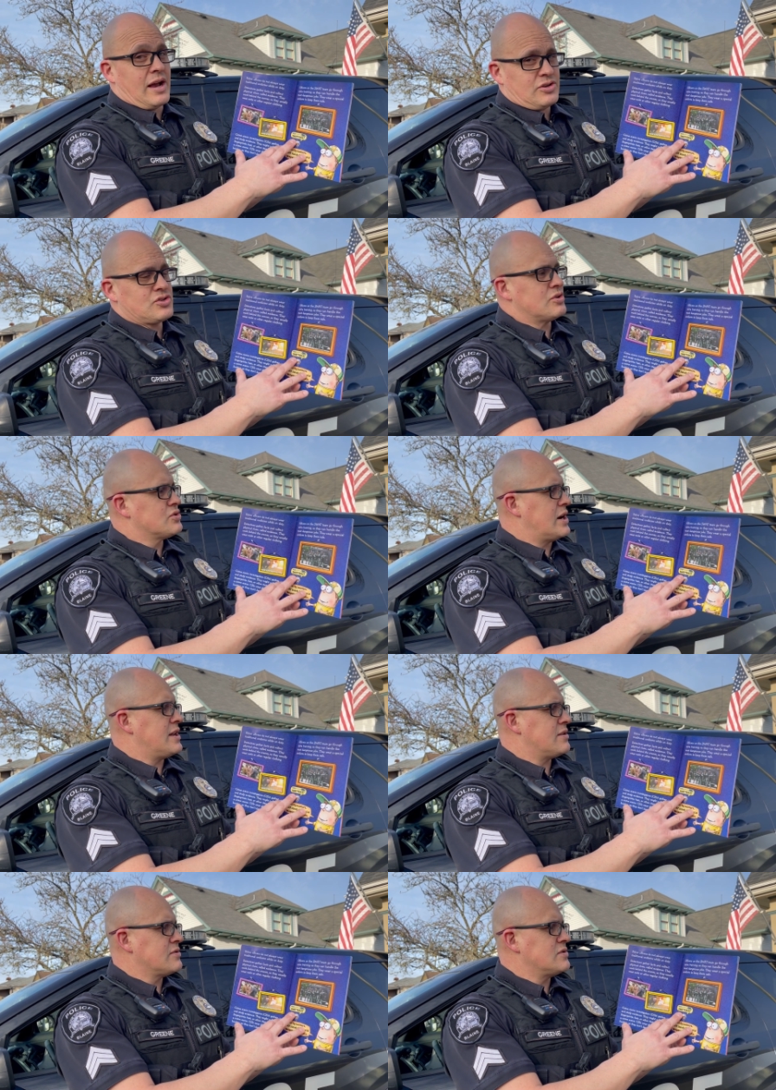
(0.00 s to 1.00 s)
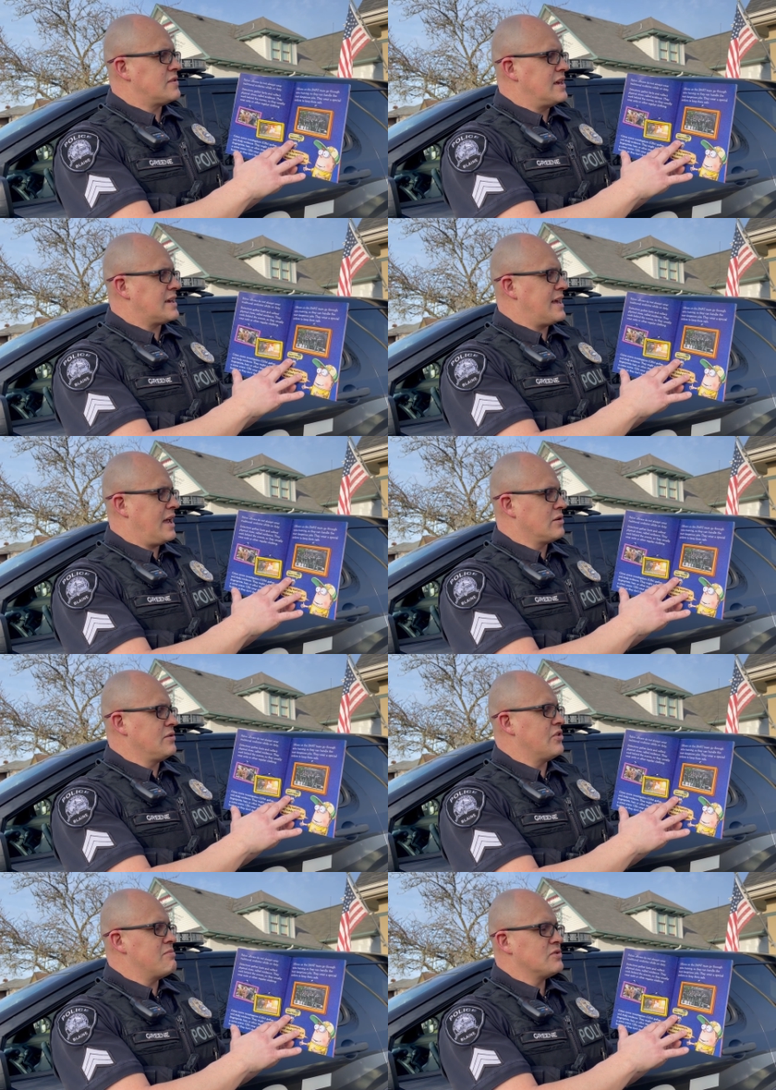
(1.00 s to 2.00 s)
extra training so they can
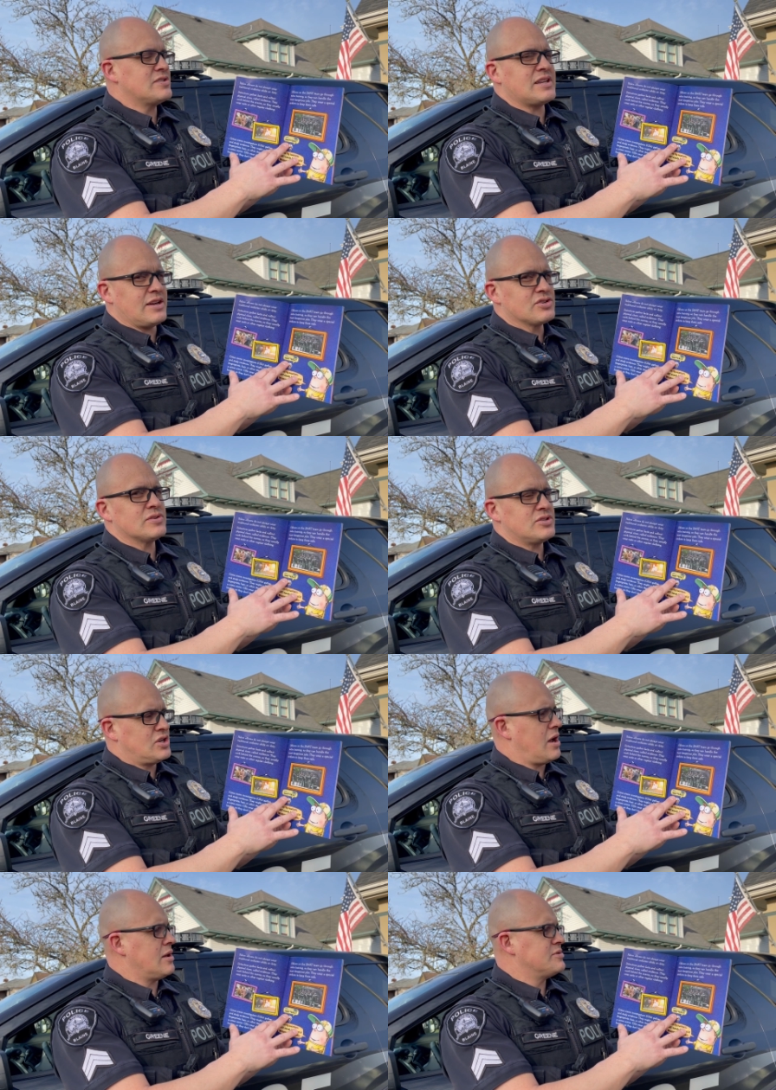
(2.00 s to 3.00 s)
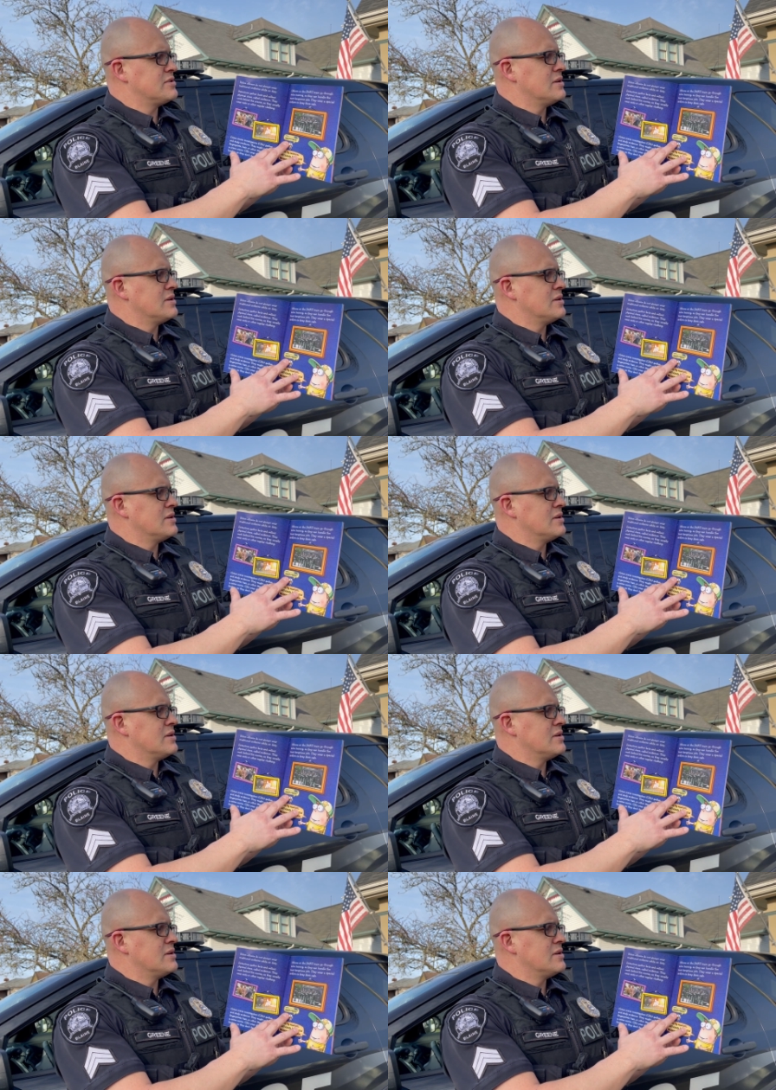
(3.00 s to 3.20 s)
handle the most dangerous jobs.